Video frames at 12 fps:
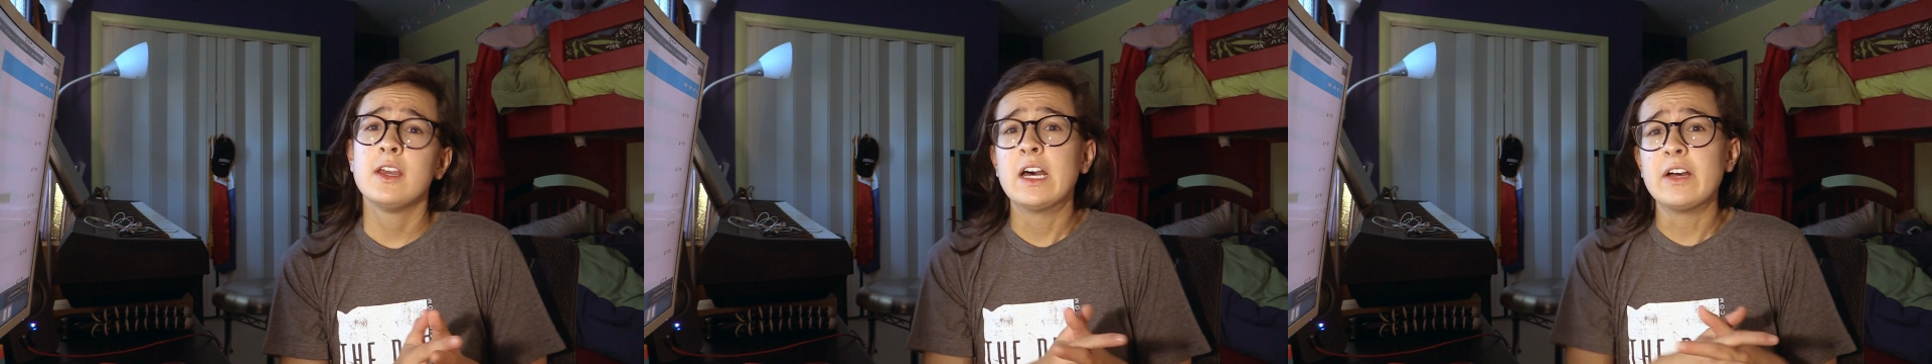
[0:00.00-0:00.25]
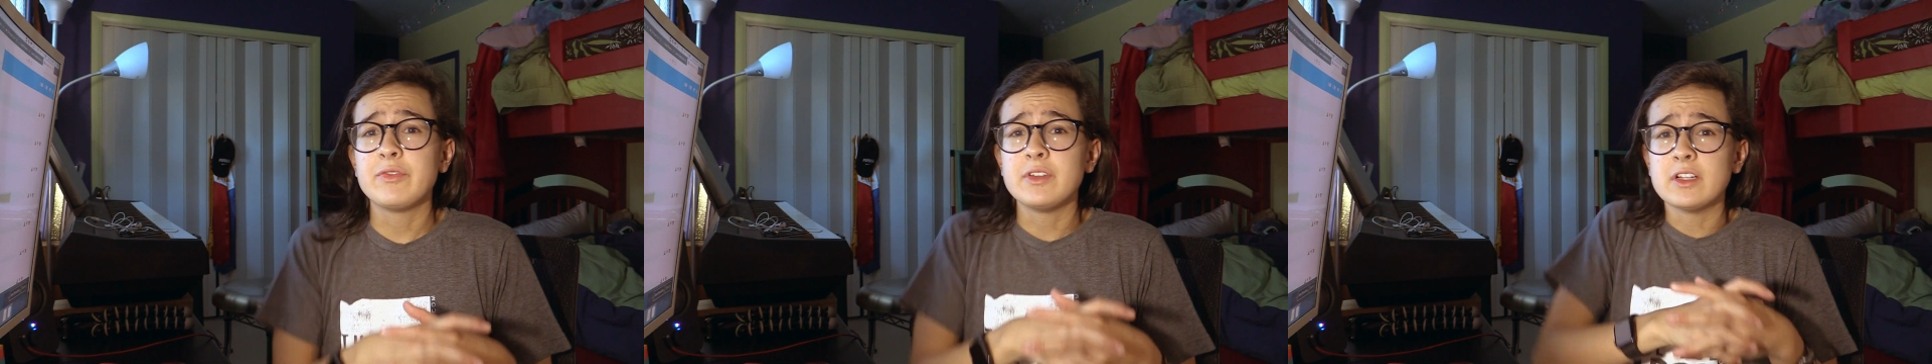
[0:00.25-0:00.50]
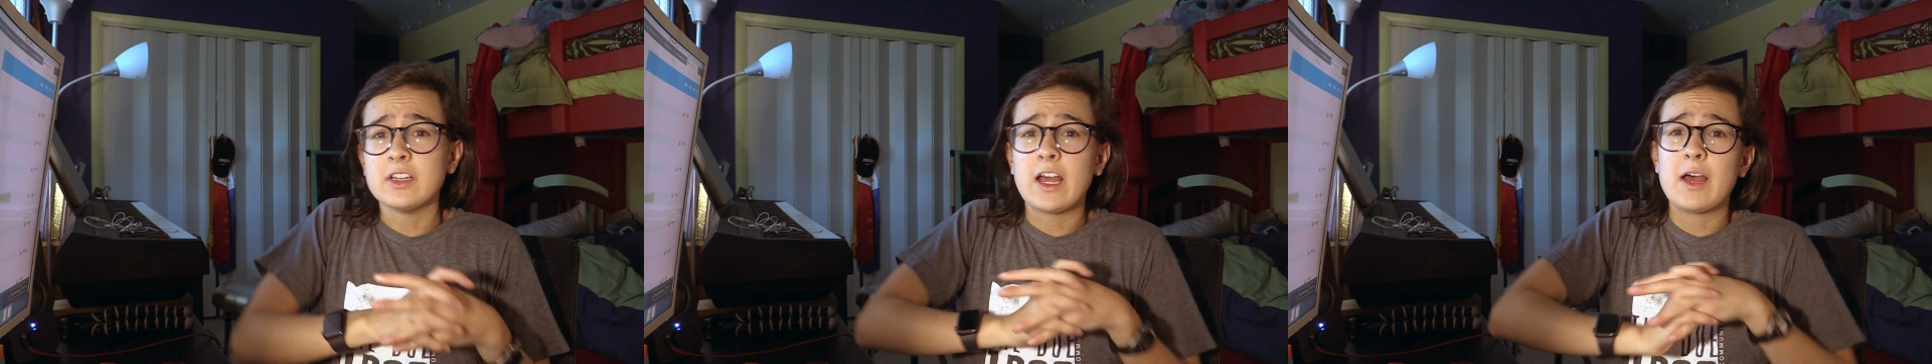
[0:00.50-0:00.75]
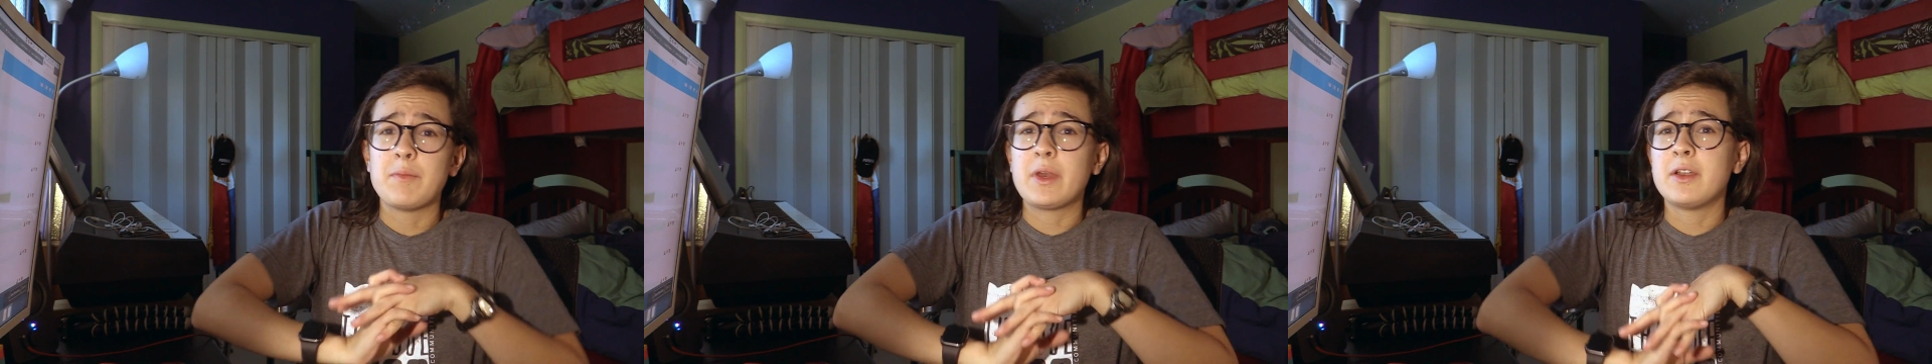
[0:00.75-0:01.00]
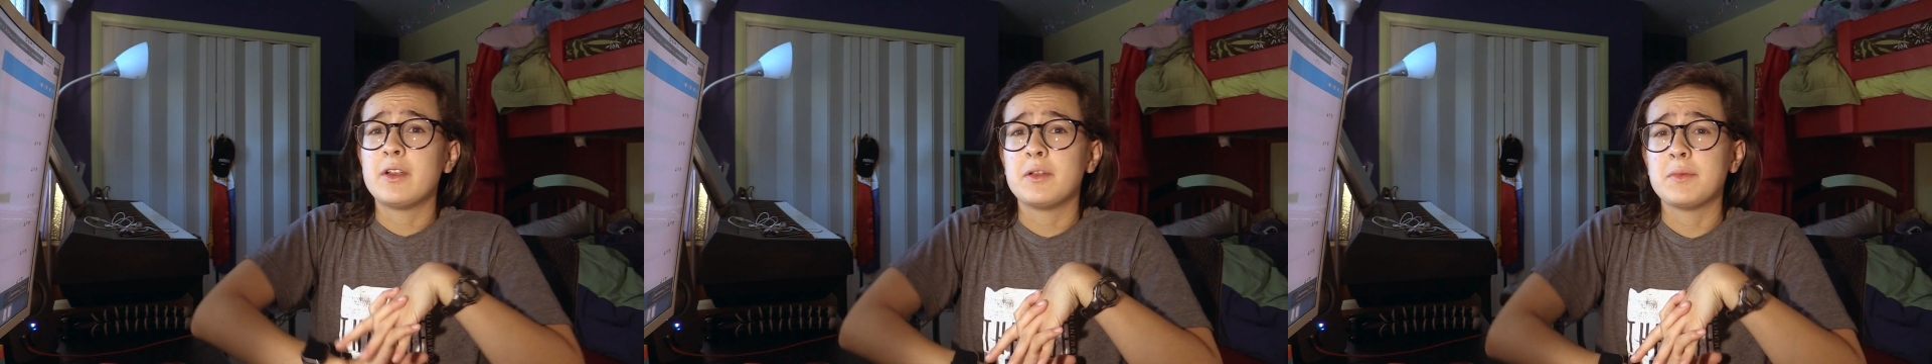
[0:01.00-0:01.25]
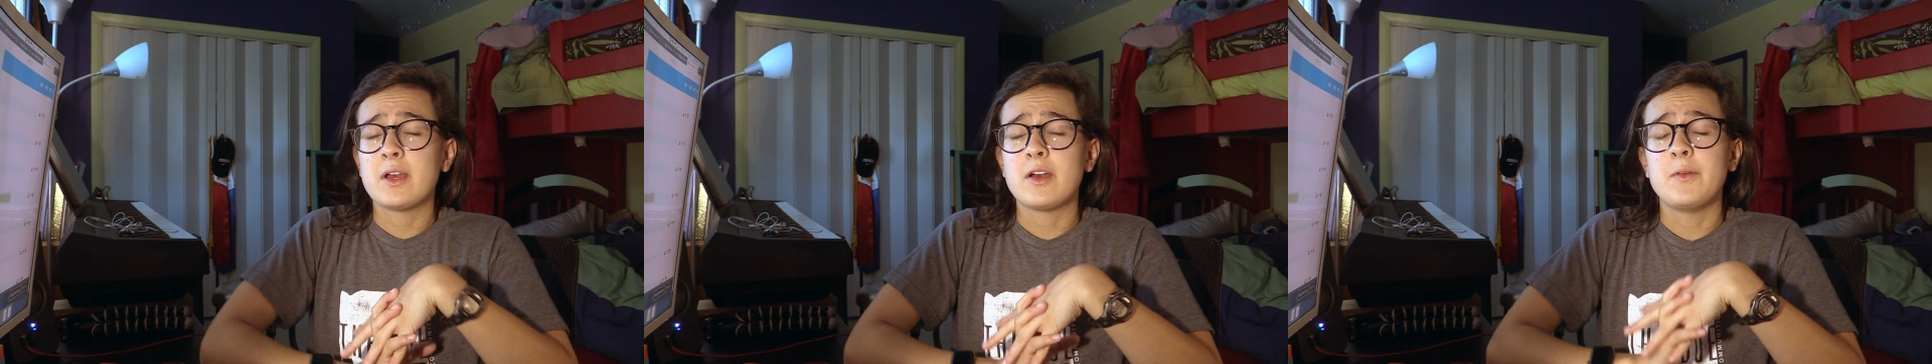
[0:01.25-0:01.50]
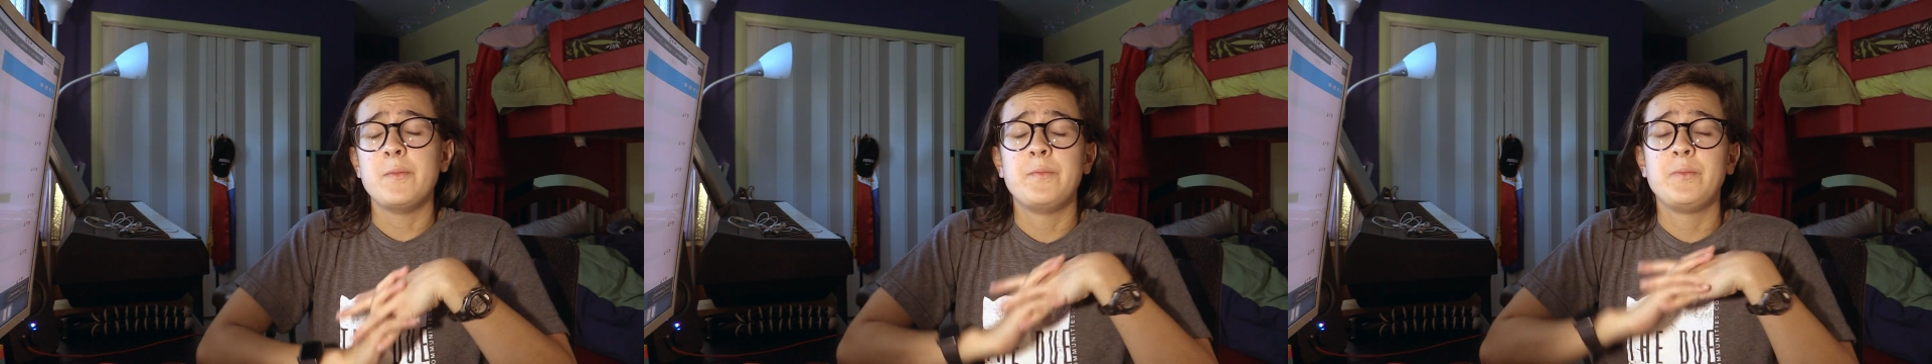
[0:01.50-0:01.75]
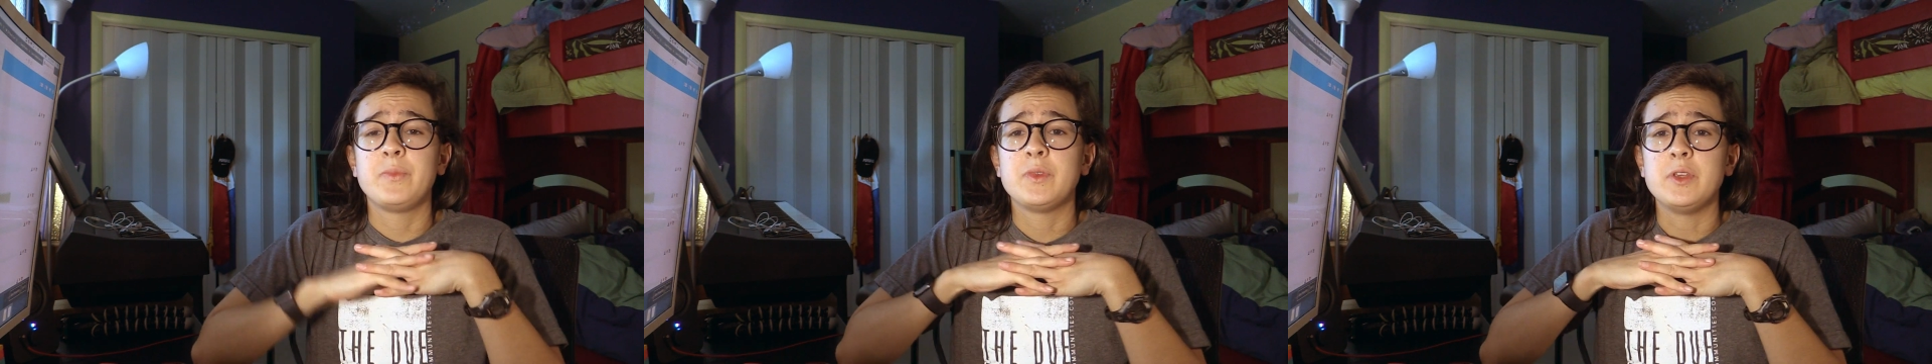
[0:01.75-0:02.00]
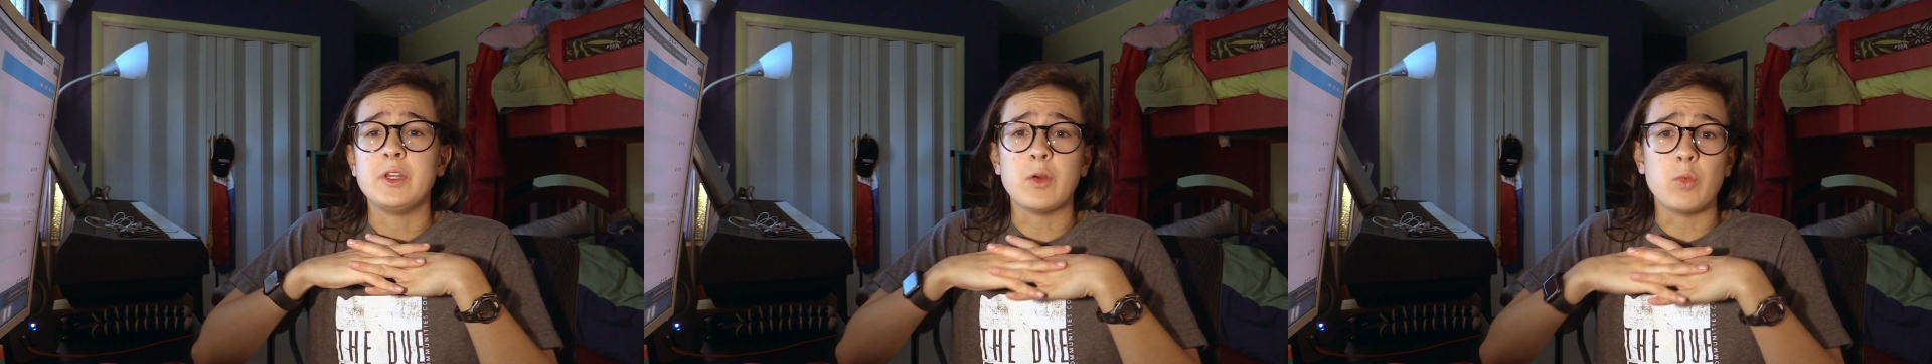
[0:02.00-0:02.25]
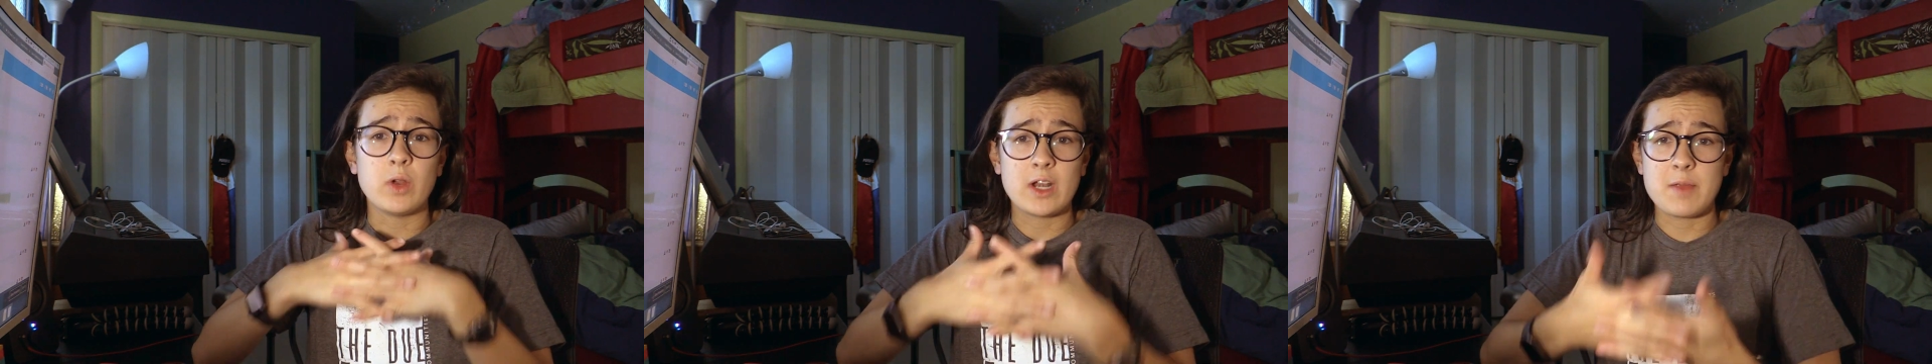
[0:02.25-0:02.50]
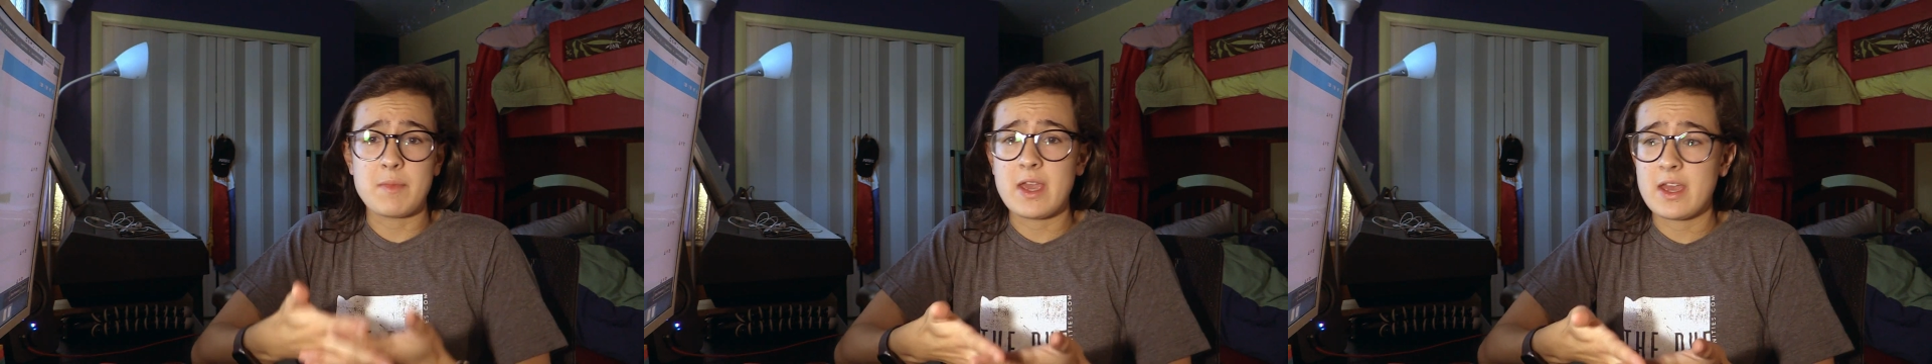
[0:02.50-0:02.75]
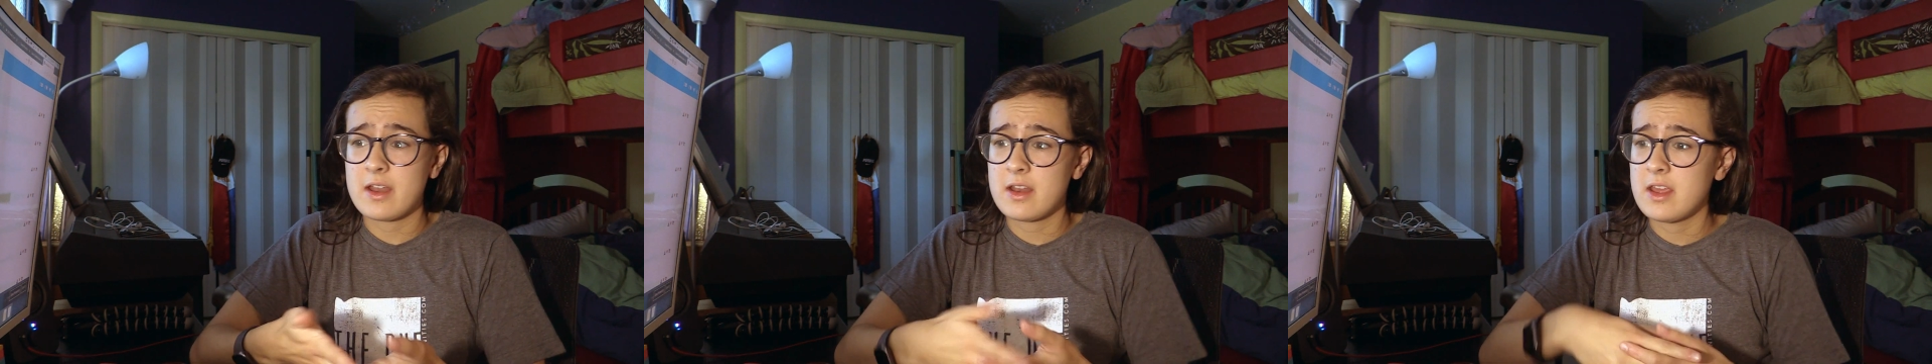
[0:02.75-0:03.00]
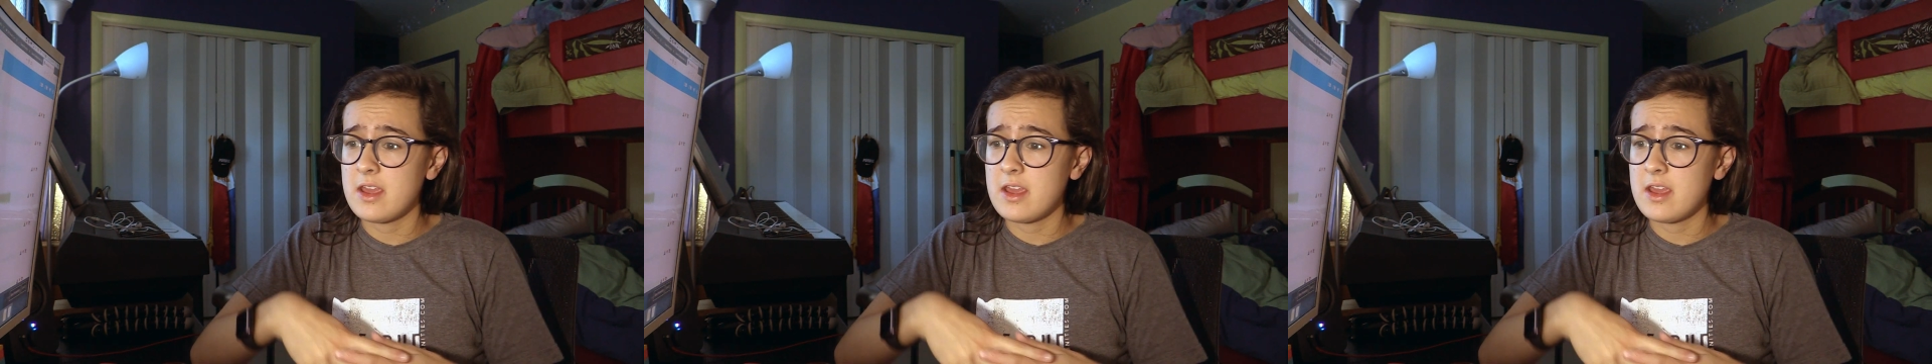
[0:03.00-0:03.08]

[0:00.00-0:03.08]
I'll feel a lot better about you know where I'm at